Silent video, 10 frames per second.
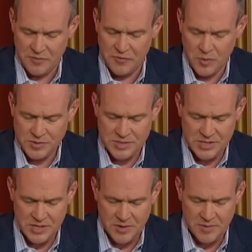
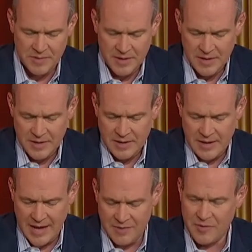14 year
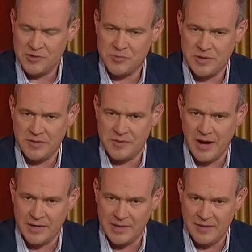anniversary of
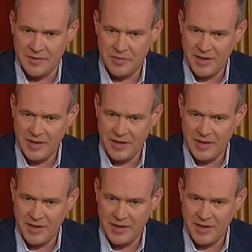9 11.